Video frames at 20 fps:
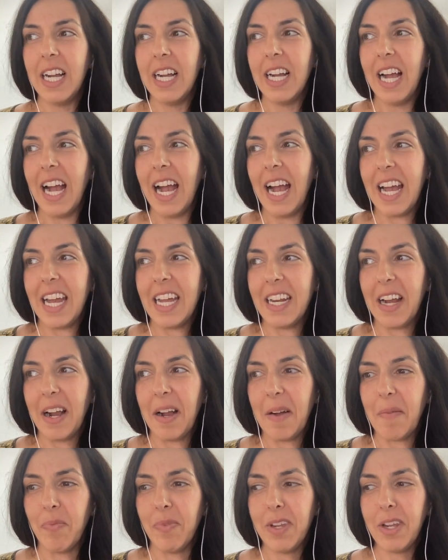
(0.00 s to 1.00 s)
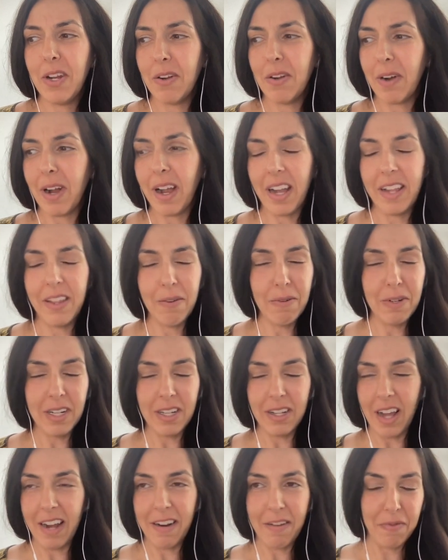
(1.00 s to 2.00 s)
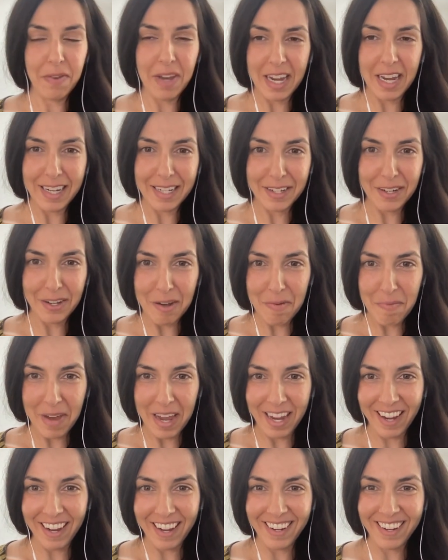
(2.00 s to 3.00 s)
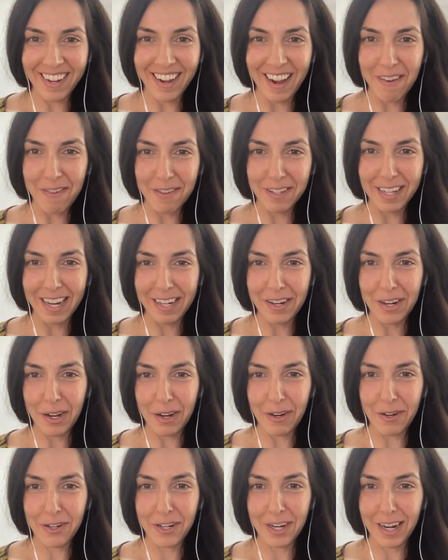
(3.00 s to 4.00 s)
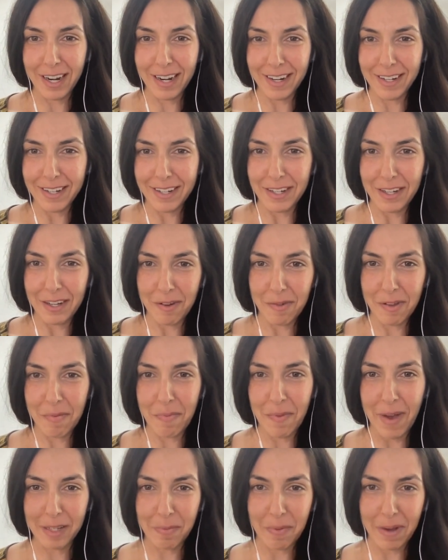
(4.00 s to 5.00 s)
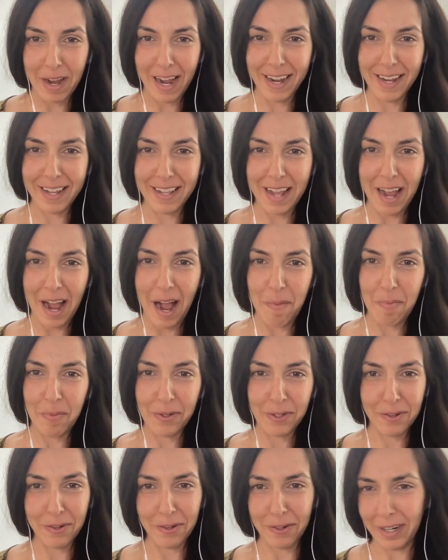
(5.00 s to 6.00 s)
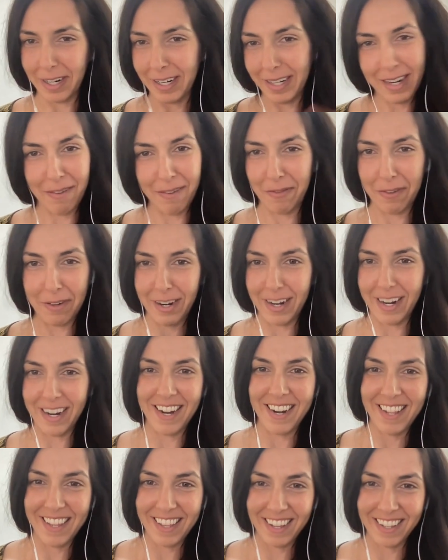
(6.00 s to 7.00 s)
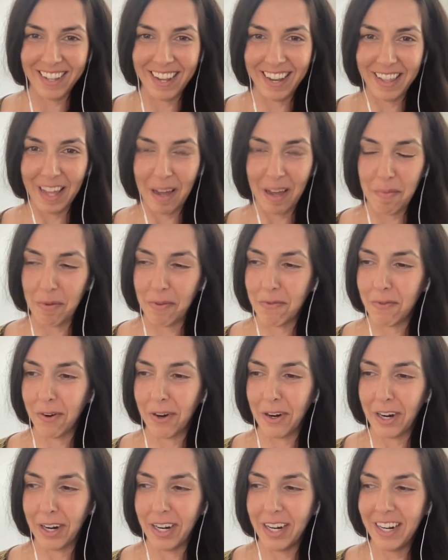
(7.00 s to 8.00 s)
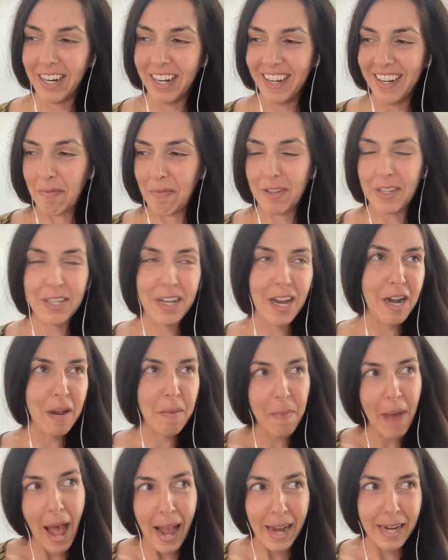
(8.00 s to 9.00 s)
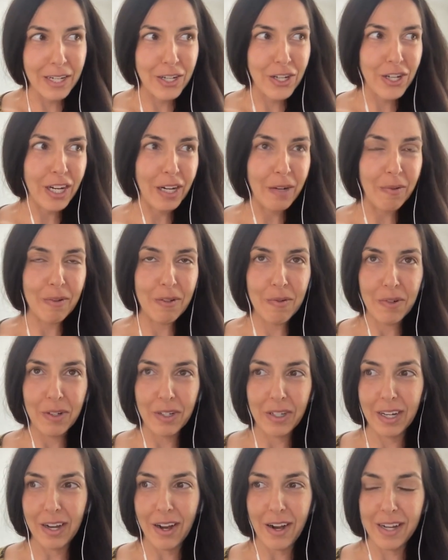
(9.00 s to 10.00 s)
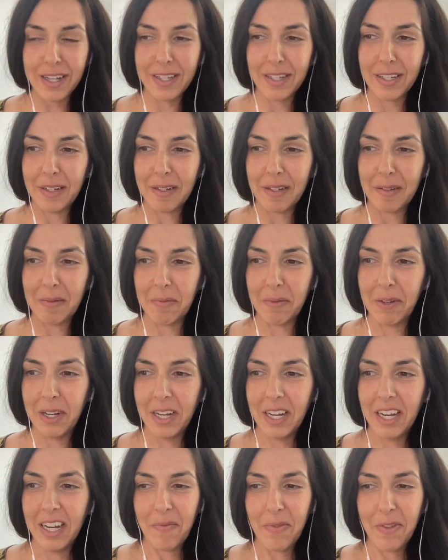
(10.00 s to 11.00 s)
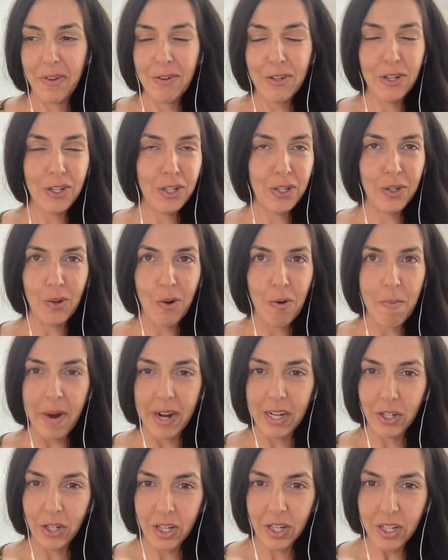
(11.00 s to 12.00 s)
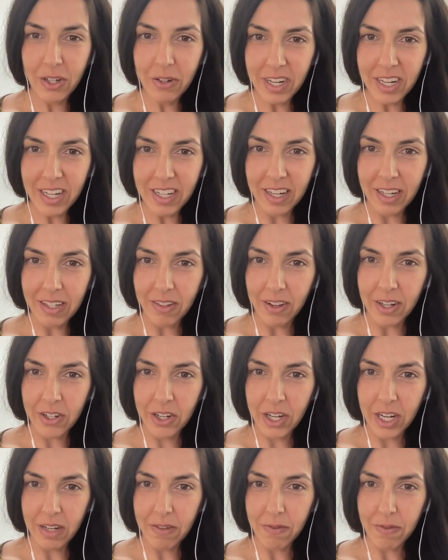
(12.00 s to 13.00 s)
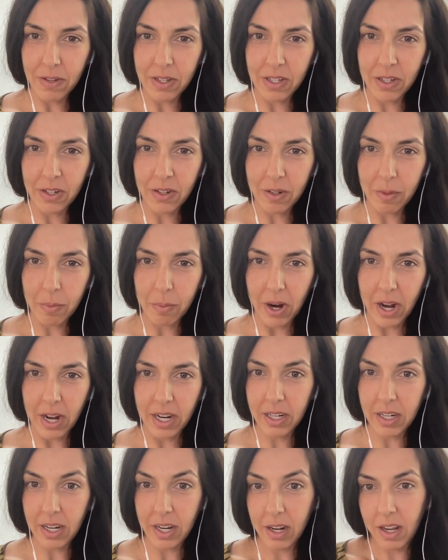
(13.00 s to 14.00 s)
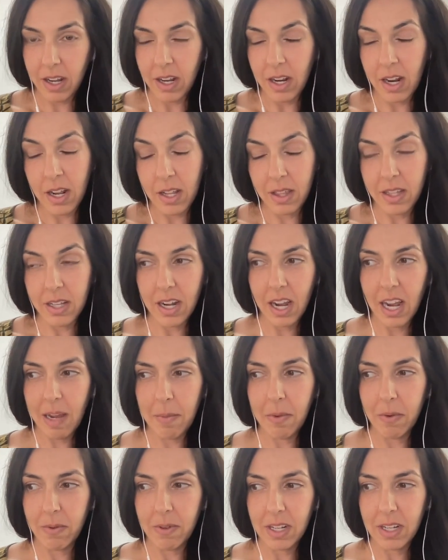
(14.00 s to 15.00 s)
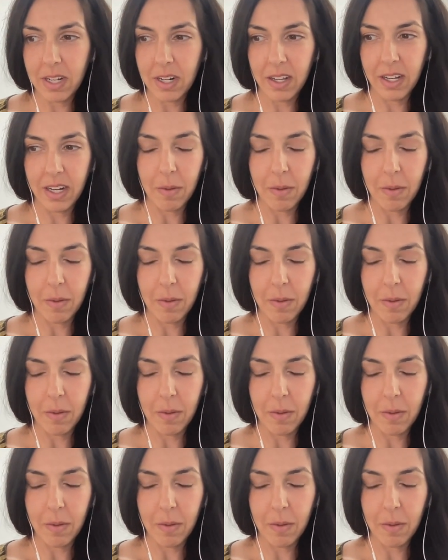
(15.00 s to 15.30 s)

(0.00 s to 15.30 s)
And, um, you know, I, there was a lot of fake it till you make it. I was like negotiating a deal with Best Buy and the Apple store. I'd never done anything like that before designing packaging was really awesome. There was just so much to it, like launching a physical product. And at the time, it was at a, like a